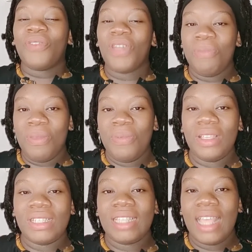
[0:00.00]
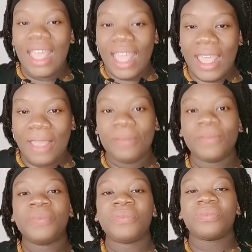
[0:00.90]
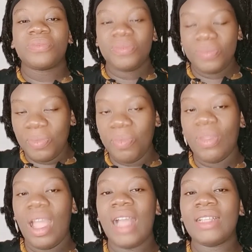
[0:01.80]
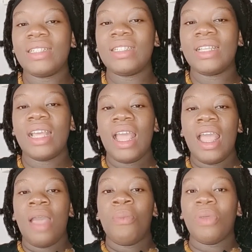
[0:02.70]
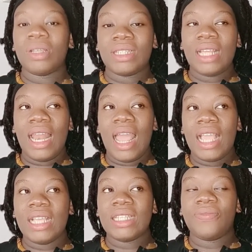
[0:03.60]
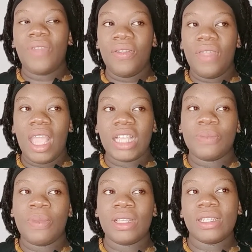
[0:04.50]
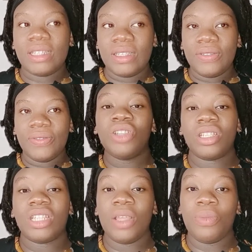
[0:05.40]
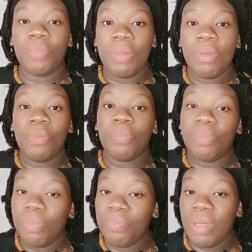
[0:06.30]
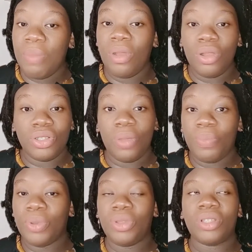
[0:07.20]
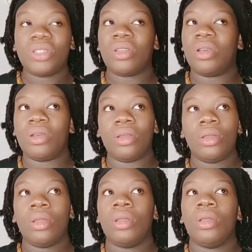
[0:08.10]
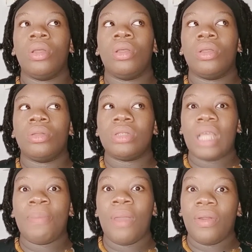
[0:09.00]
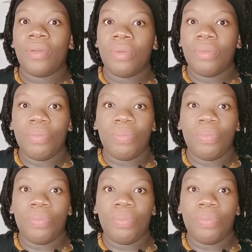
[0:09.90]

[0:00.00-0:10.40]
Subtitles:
your baby's hair. And Mostella is very expensive. Just a baby lotion product or diaper